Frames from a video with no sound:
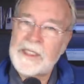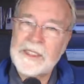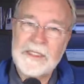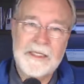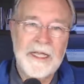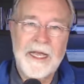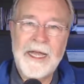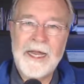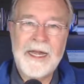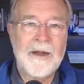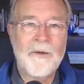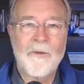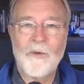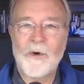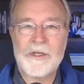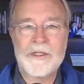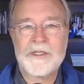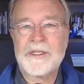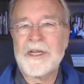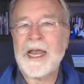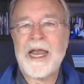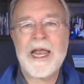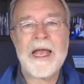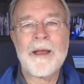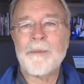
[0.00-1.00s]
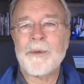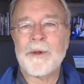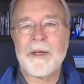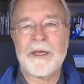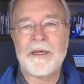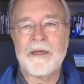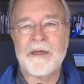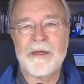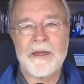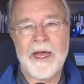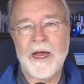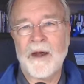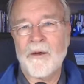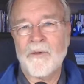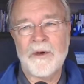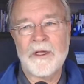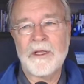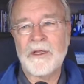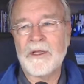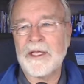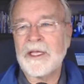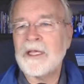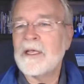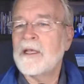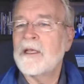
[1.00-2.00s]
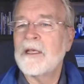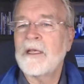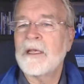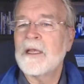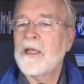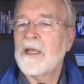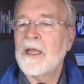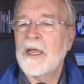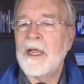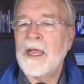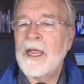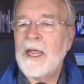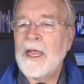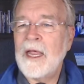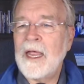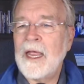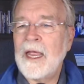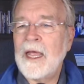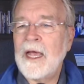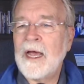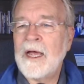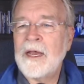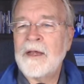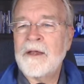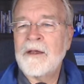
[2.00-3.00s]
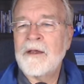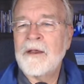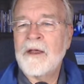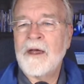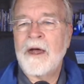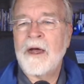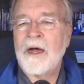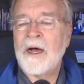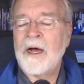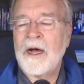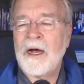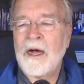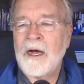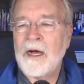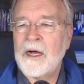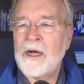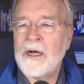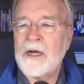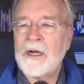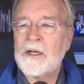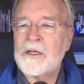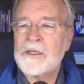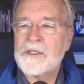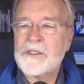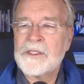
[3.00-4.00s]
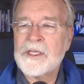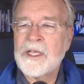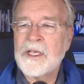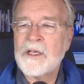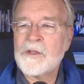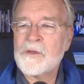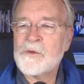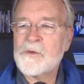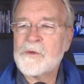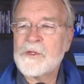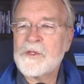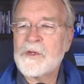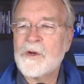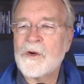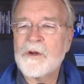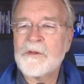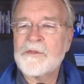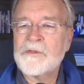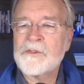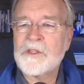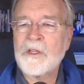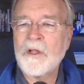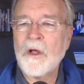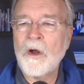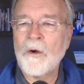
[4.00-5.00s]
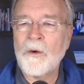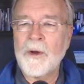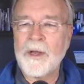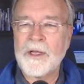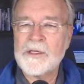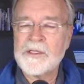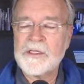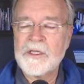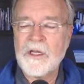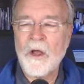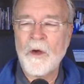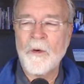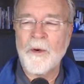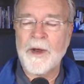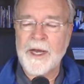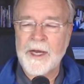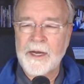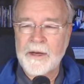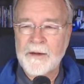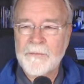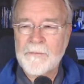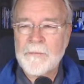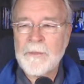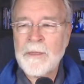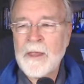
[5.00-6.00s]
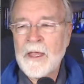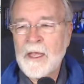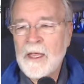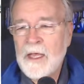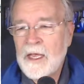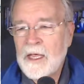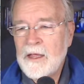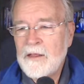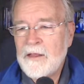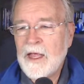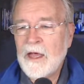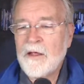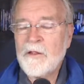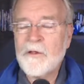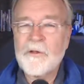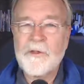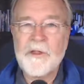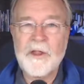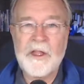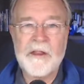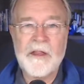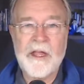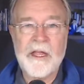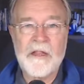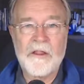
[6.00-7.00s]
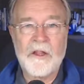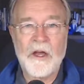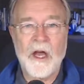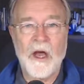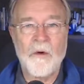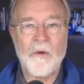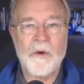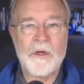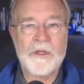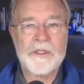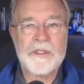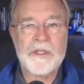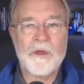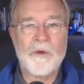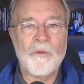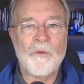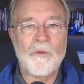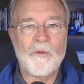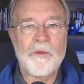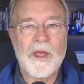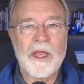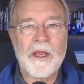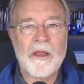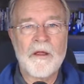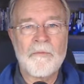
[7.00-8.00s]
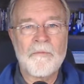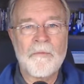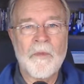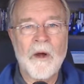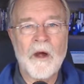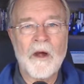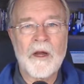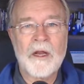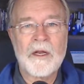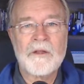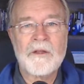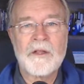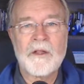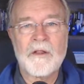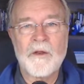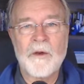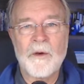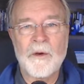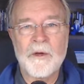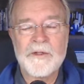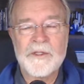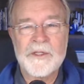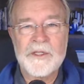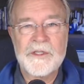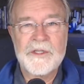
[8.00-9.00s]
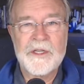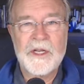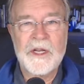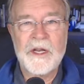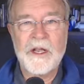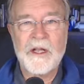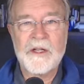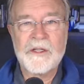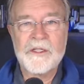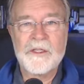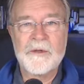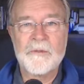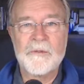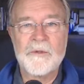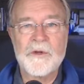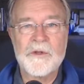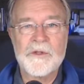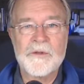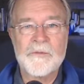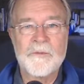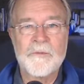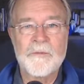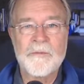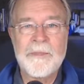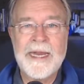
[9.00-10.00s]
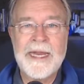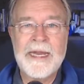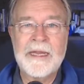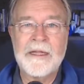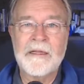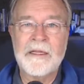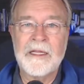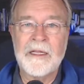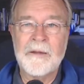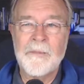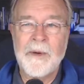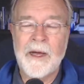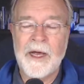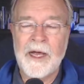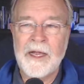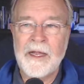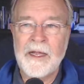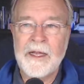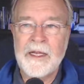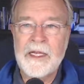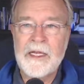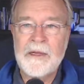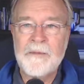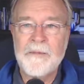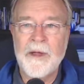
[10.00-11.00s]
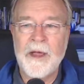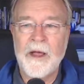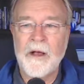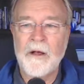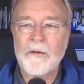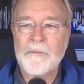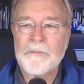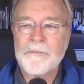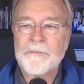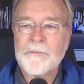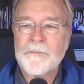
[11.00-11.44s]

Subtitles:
And it wasn't happening, not really. And sales were sort of slowing. The other thing they thought was that they could market to their existing customers, mainly via email.